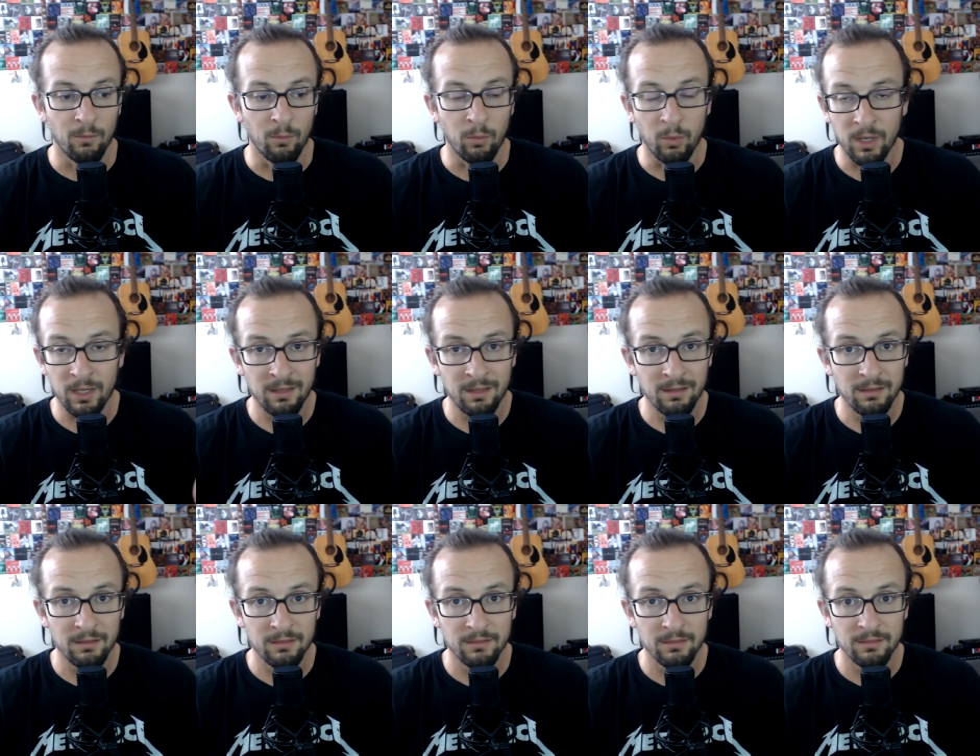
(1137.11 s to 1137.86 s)

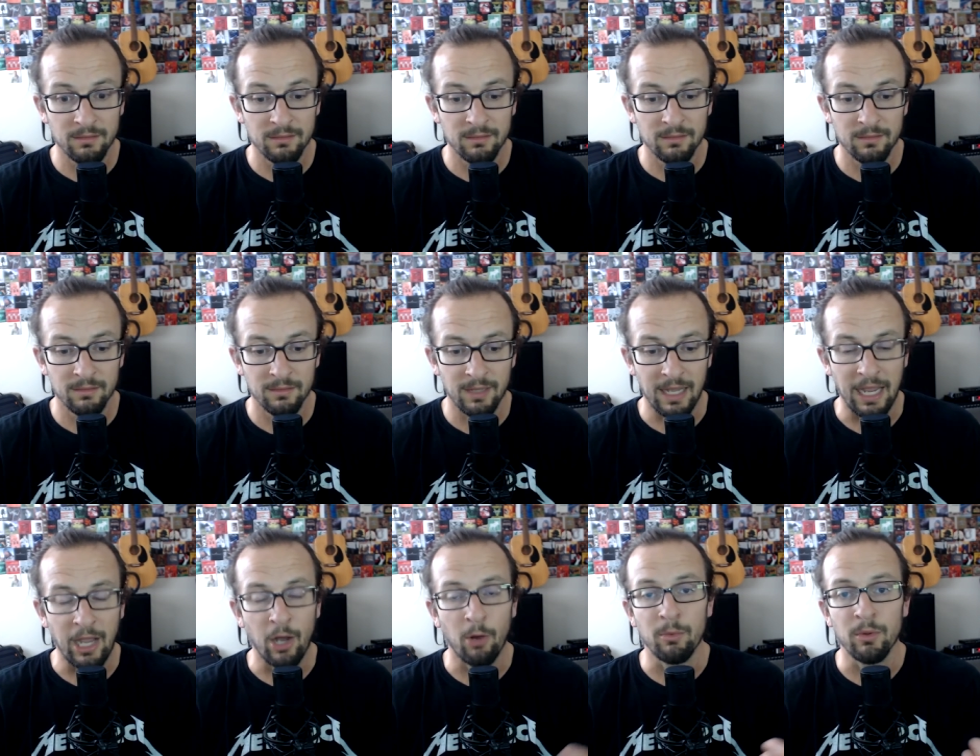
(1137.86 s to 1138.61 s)
one,
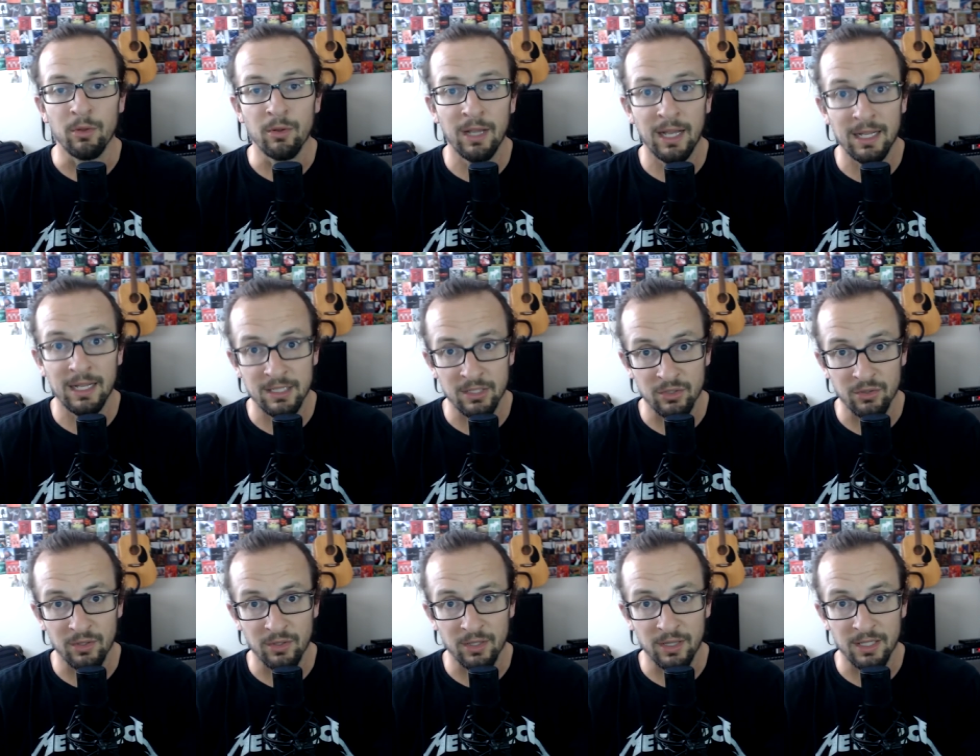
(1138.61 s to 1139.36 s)
I hope you guys
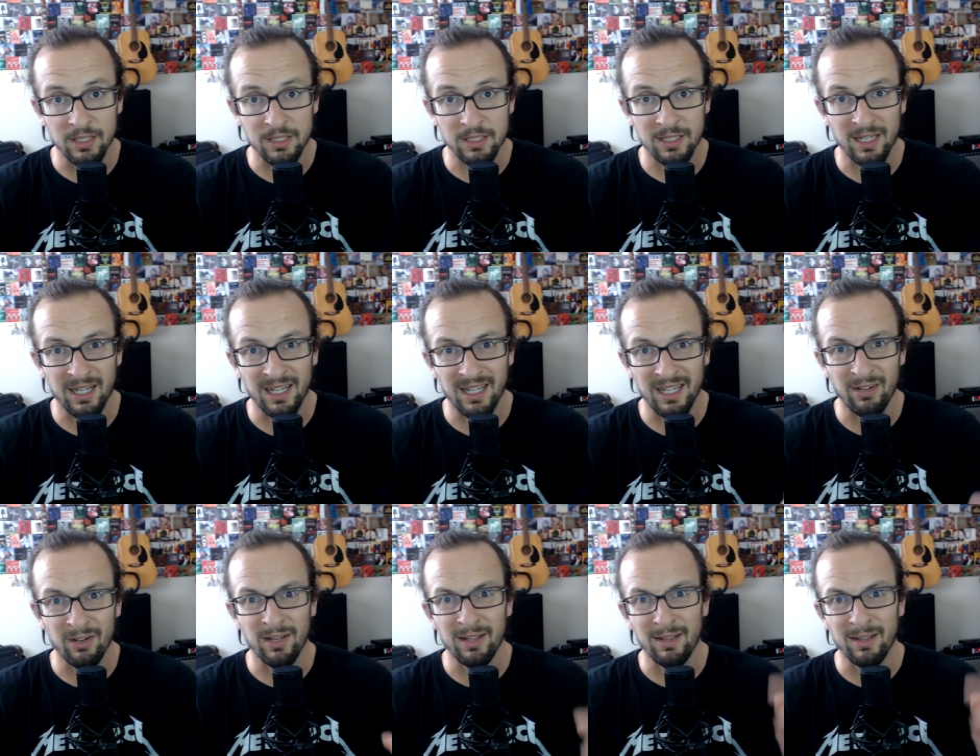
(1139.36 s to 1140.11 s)
enjoyed this, kind
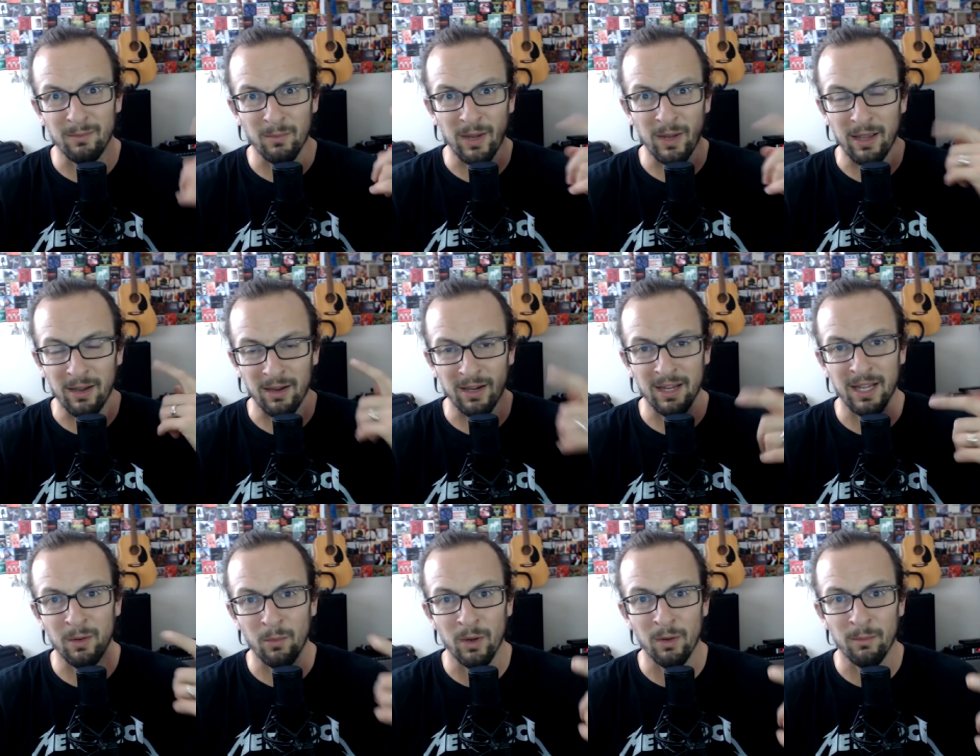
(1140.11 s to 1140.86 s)

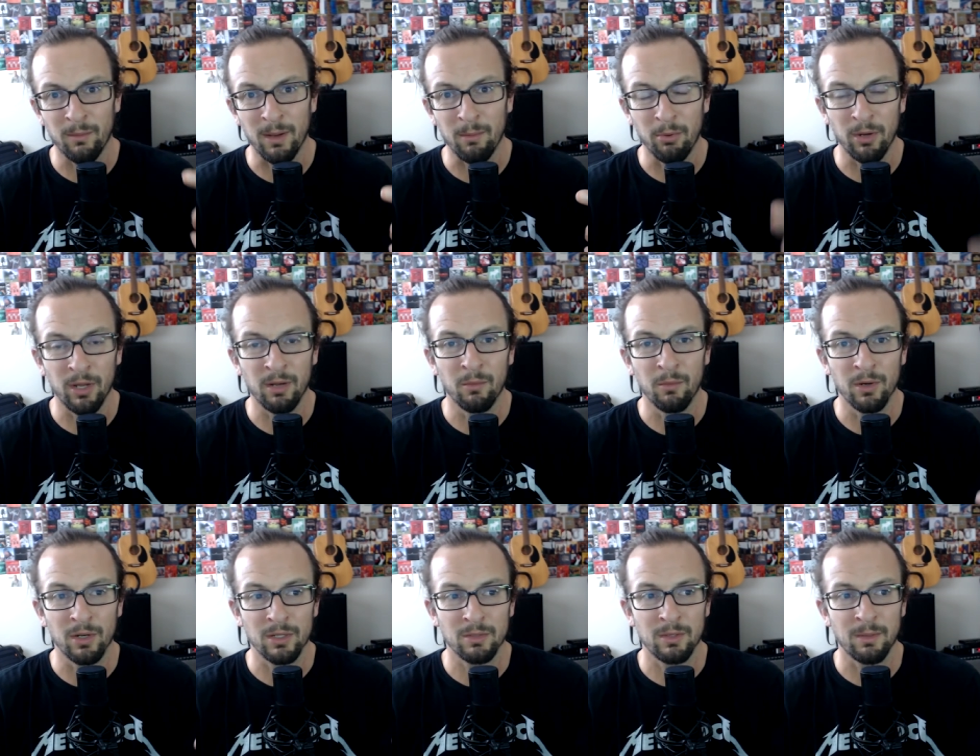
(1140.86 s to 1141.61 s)
of where my brain
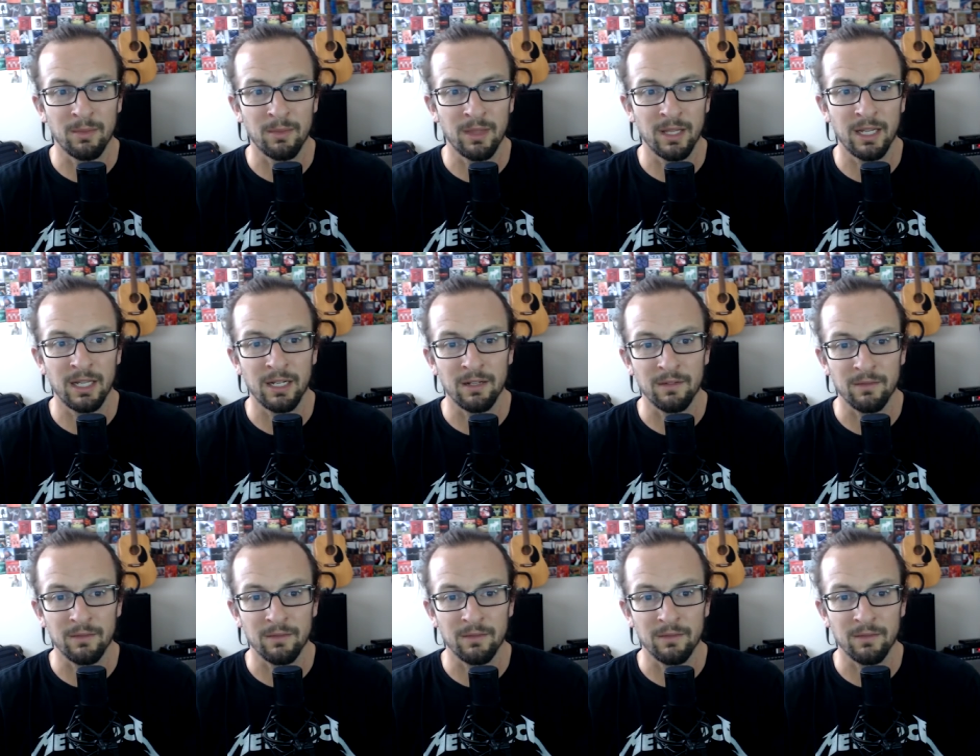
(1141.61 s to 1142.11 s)
works when I'm thinking